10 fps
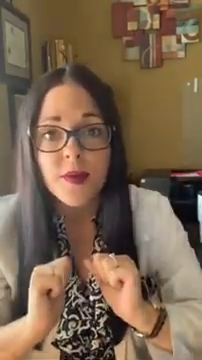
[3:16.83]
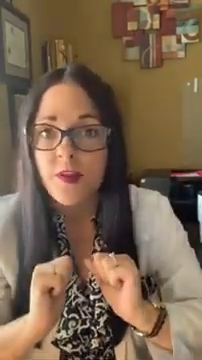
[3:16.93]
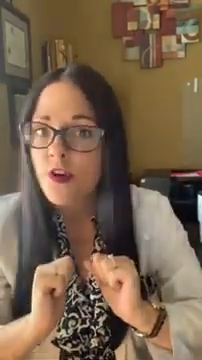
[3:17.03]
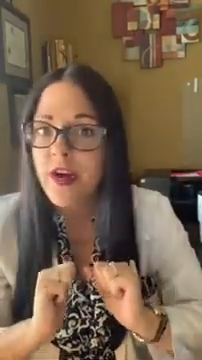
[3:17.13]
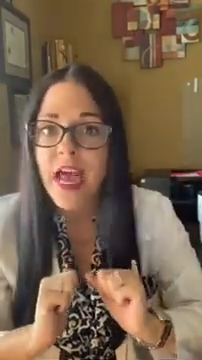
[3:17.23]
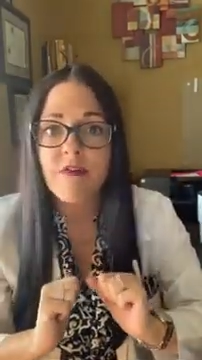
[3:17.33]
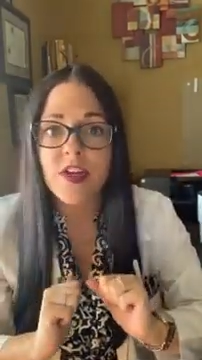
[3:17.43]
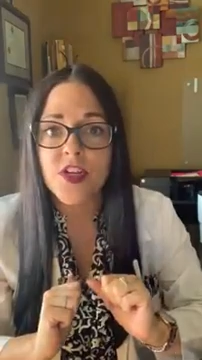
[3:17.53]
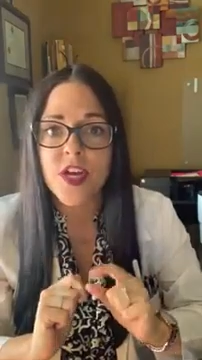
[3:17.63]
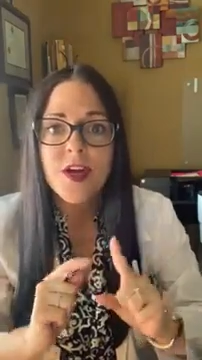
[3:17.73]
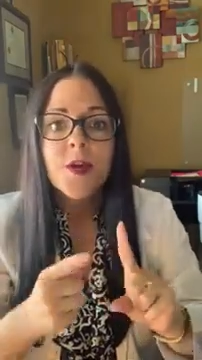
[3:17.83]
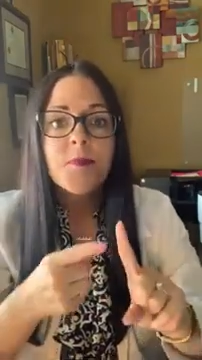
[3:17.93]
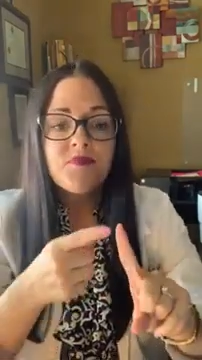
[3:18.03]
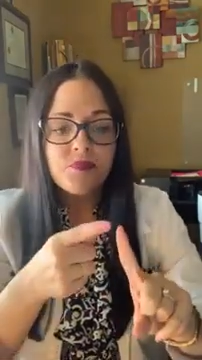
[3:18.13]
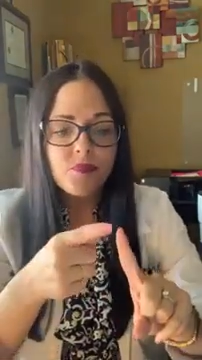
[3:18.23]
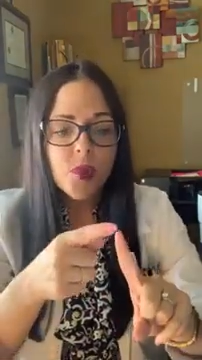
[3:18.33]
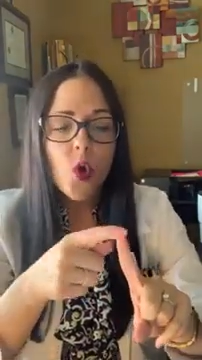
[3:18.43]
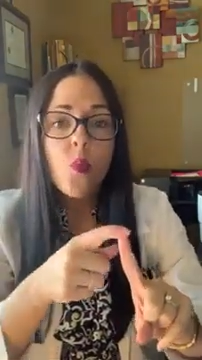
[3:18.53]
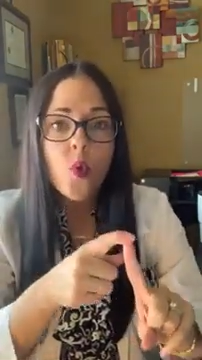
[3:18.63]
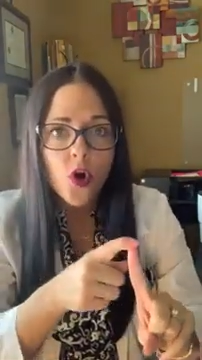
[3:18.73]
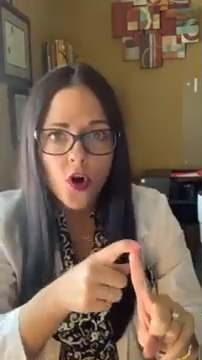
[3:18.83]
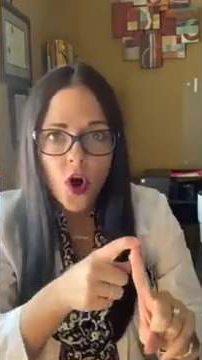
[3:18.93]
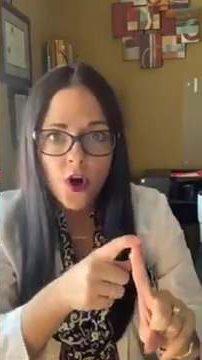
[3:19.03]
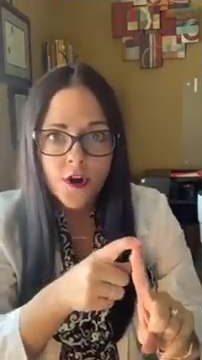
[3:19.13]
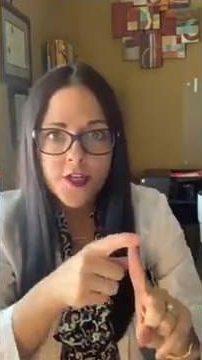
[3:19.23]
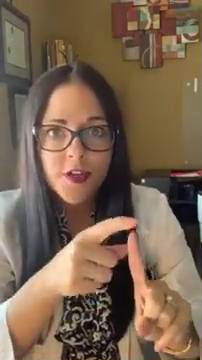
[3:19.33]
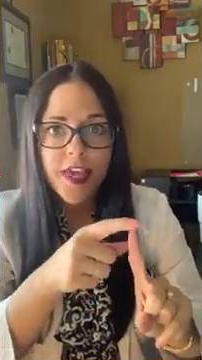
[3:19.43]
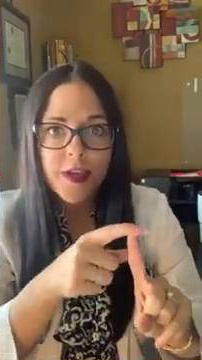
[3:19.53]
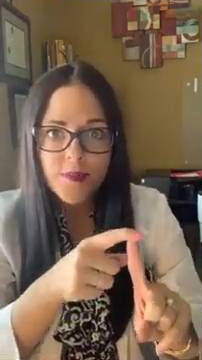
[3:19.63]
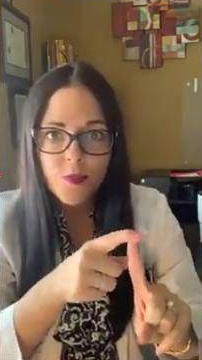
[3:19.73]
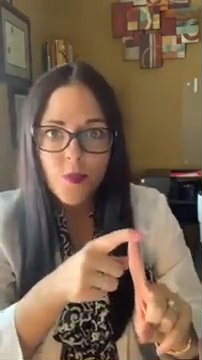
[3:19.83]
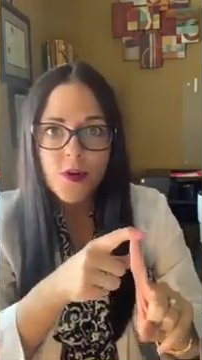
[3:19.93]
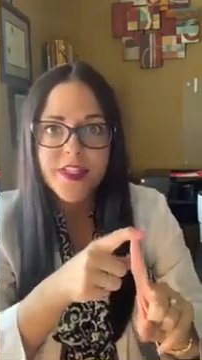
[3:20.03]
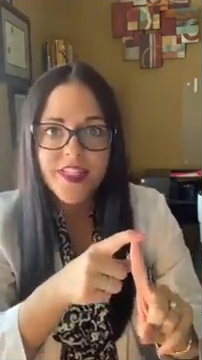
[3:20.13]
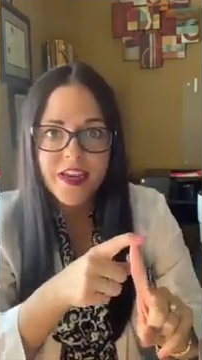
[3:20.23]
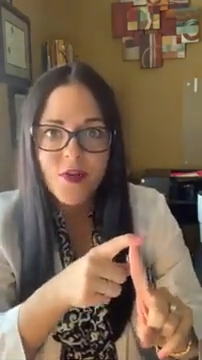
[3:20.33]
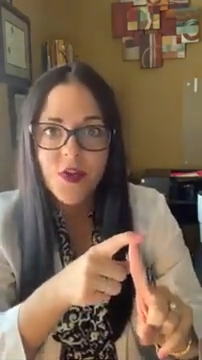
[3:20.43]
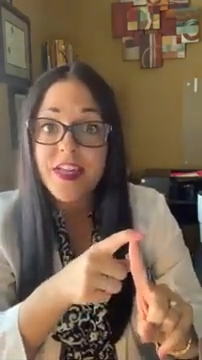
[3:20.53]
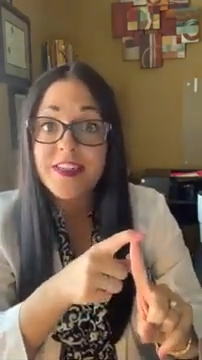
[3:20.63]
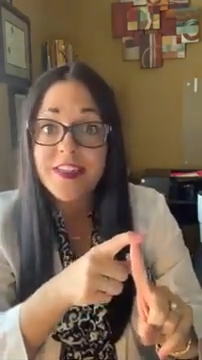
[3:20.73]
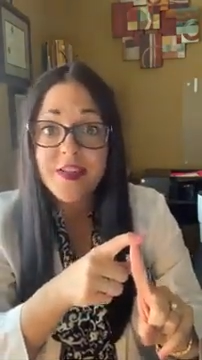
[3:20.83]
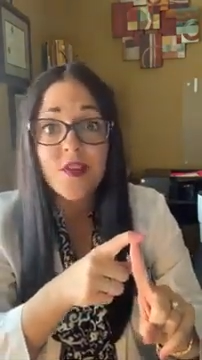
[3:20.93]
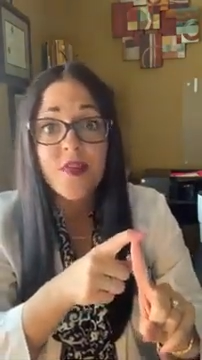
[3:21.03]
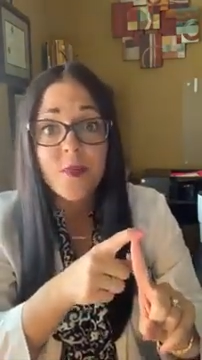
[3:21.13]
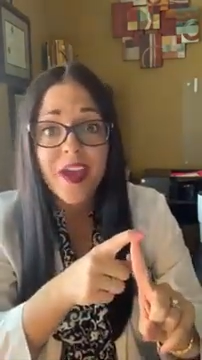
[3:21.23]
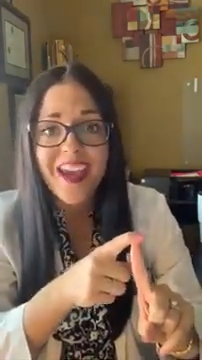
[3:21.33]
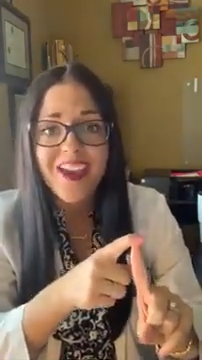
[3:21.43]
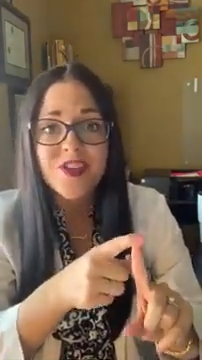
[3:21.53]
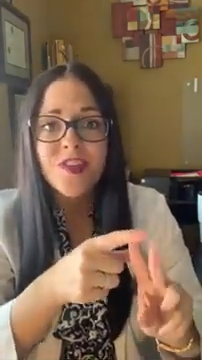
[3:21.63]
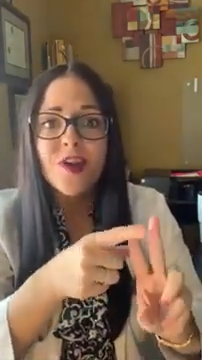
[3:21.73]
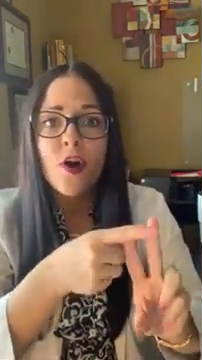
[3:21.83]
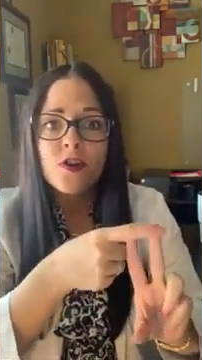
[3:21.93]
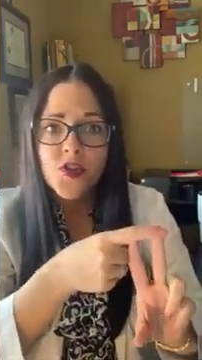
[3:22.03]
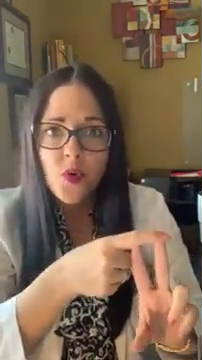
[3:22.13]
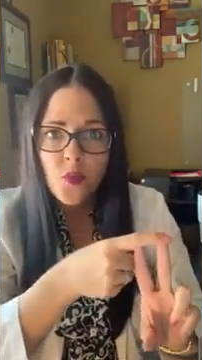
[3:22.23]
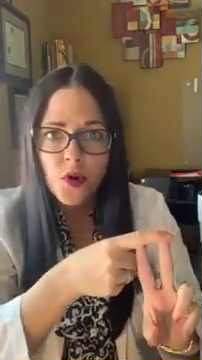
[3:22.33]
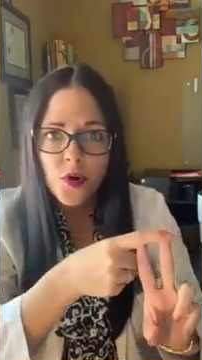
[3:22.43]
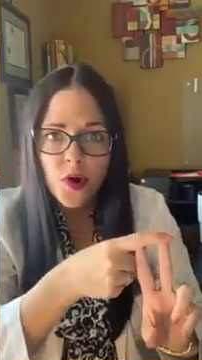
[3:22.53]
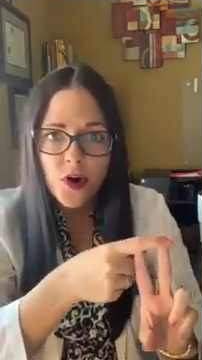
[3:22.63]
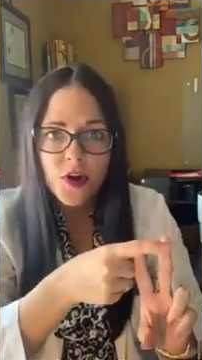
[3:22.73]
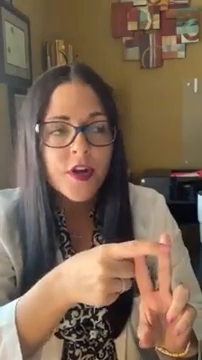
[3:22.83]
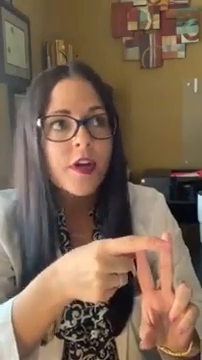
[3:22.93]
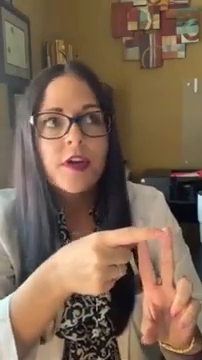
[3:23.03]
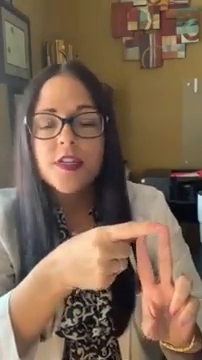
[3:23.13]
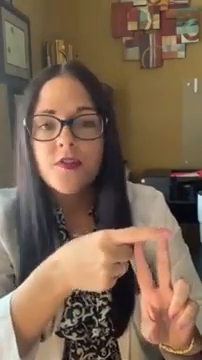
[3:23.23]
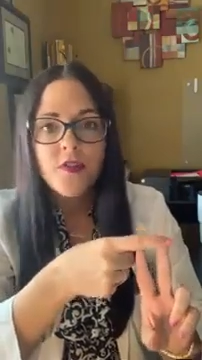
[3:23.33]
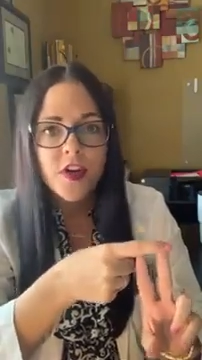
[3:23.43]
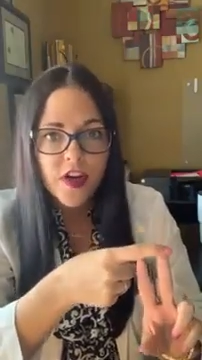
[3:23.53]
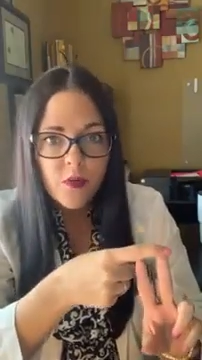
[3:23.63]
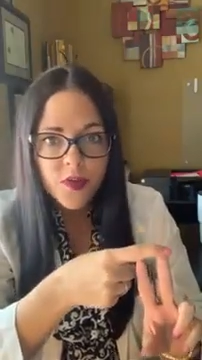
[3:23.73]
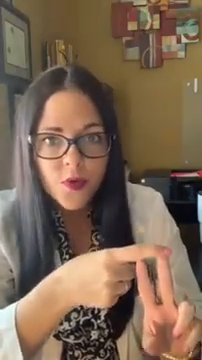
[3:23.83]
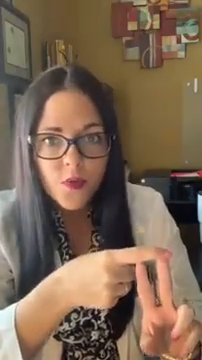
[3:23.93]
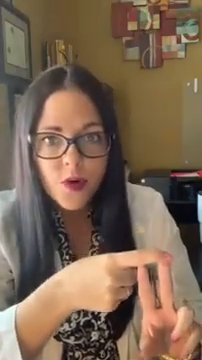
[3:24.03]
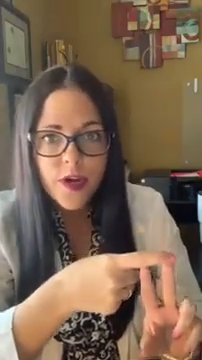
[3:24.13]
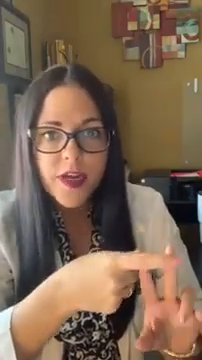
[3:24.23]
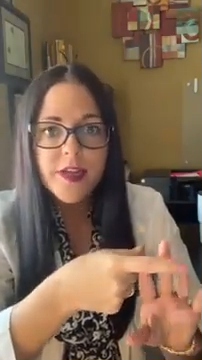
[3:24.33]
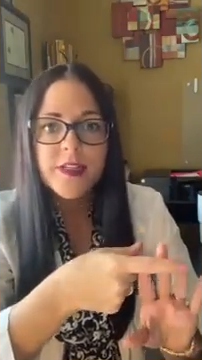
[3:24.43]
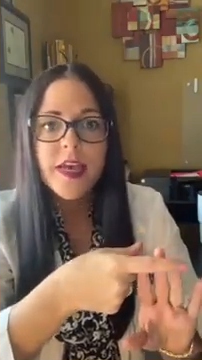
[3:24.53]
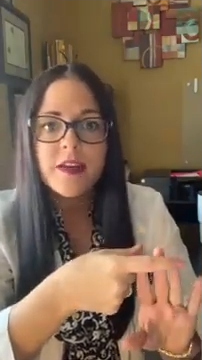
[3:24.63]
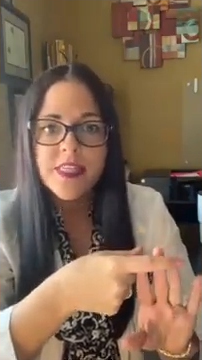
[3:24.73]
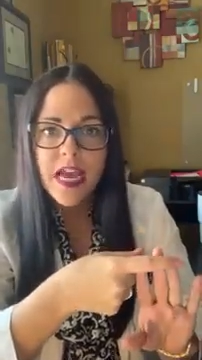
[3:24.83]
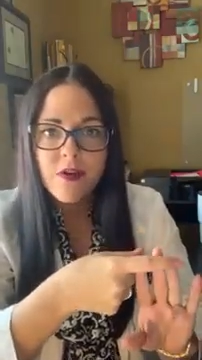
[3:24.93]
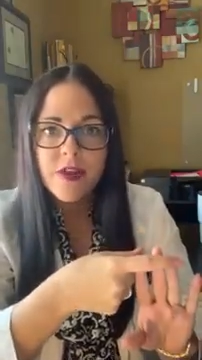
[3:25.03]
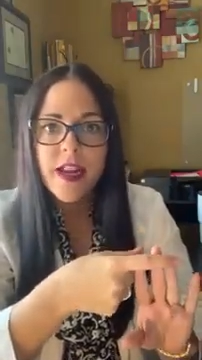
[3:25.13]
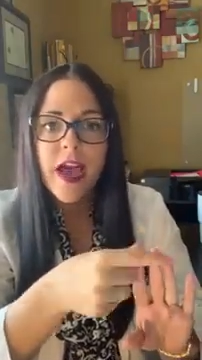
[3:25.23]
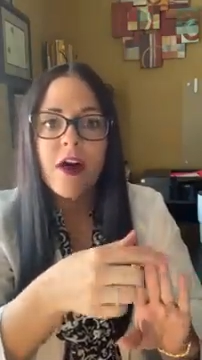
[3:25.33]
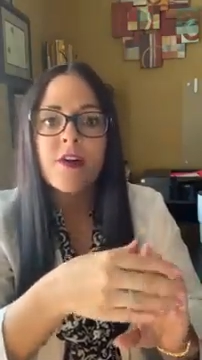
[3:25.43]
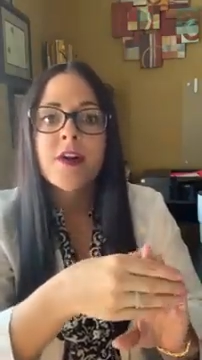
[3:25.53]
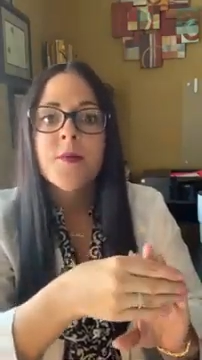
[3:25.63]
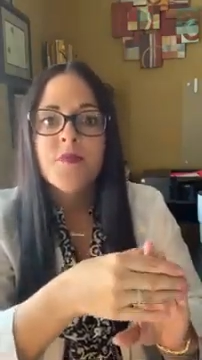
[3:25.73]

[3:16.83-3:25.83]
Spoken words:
And they're not having to work hard to keep the word single and still on the page, and then also work hard to figure out what the word is and sound it out